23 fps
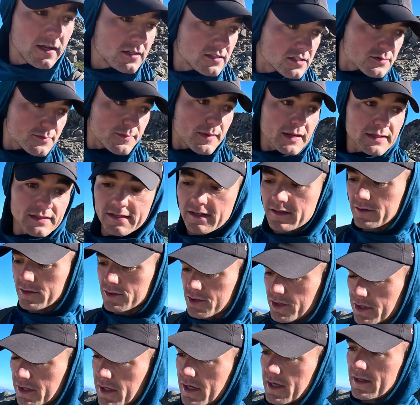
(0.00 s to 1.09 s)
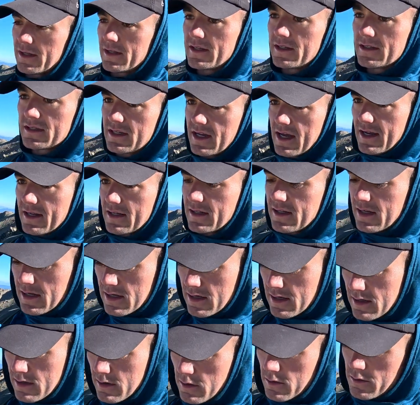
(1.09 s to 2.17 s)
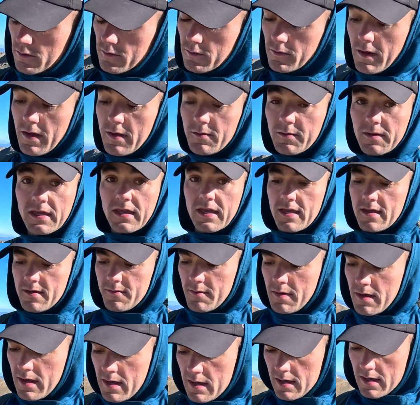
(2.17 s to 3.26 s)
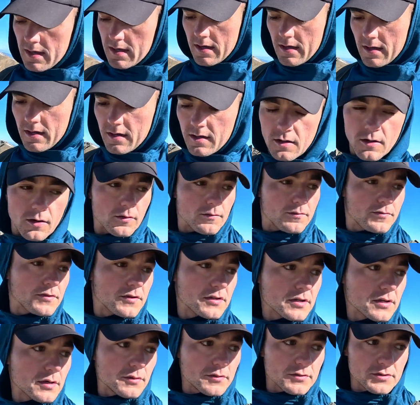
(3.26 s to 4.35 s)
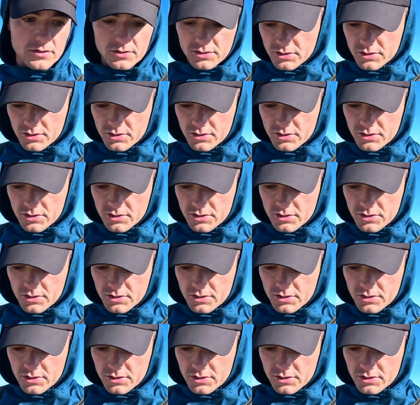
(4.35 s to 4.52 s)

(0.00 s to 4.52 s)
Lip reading: just back down the tree line the exact way we came. Hopefully going to